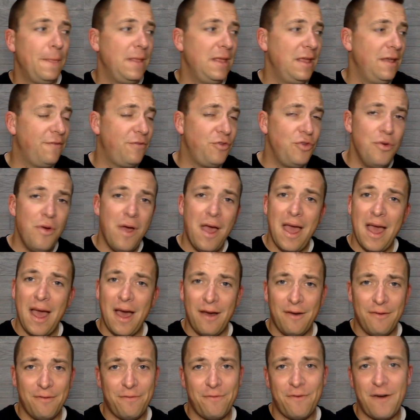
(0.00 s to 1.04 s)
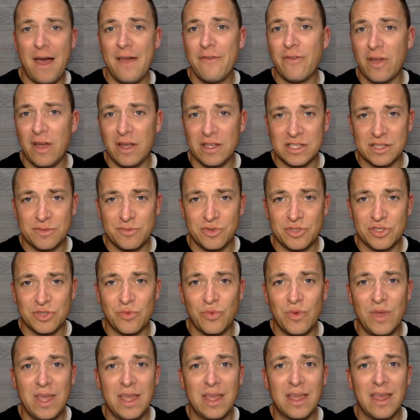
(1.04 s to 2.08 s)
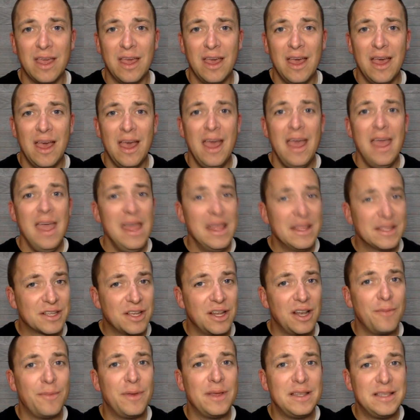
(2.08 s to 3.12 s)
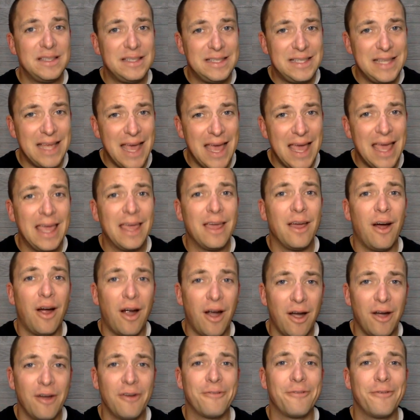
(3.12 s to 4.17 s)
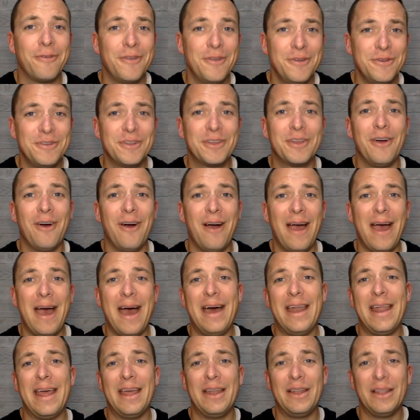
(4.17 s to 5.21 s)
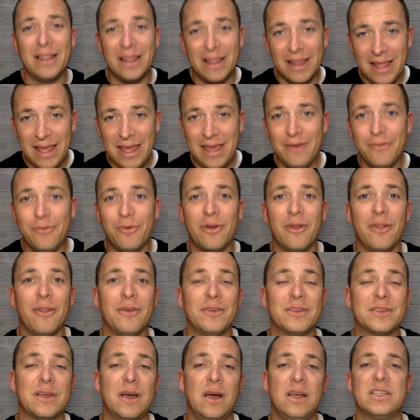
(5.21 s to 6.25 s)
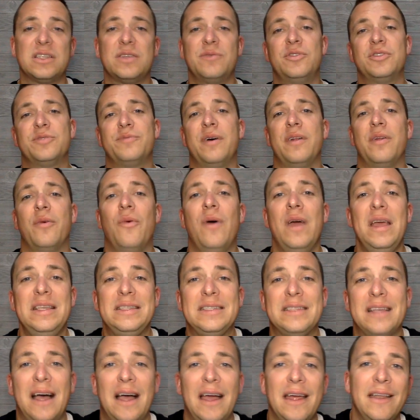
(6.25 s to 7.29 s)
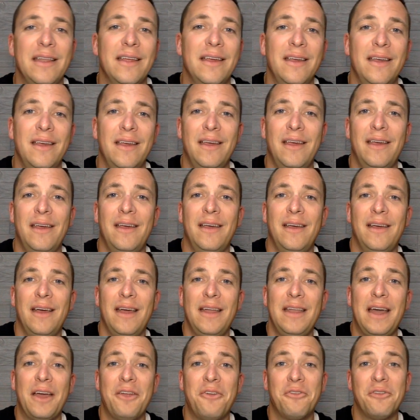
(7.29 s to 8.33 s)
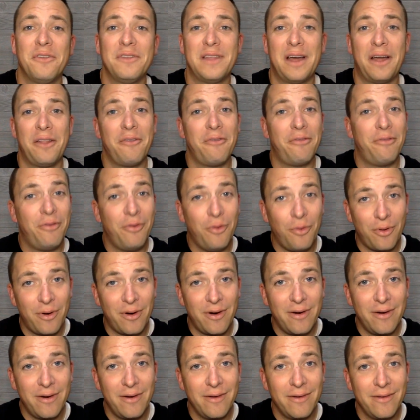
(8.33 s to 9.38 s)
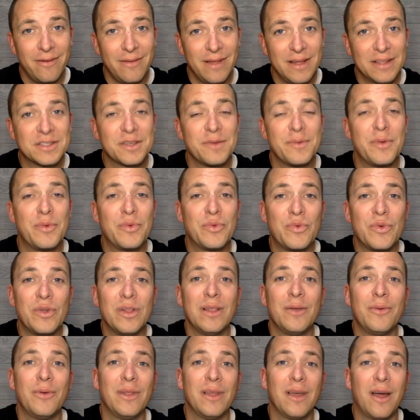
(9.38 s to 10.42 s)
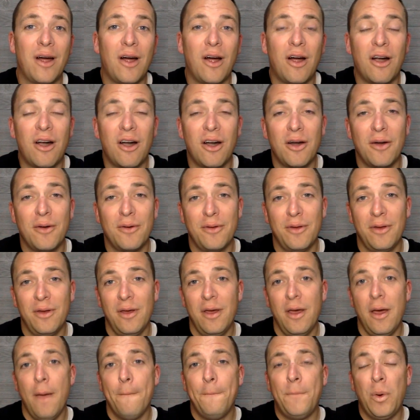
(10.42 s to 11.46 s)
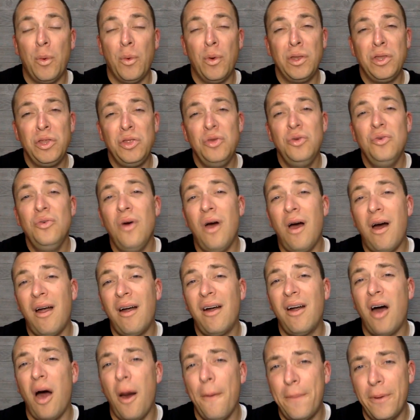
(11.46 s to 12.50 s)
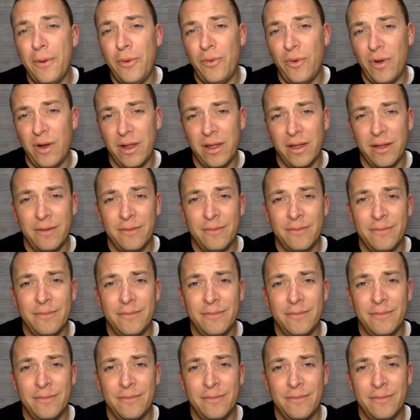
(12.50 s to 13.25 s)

if you have five customers a week, it's going to be dang hard for you to go ahead and leave one of those customers by the wayside. And now you're only down to four. That's going to be really, really hard. But when you are up and running,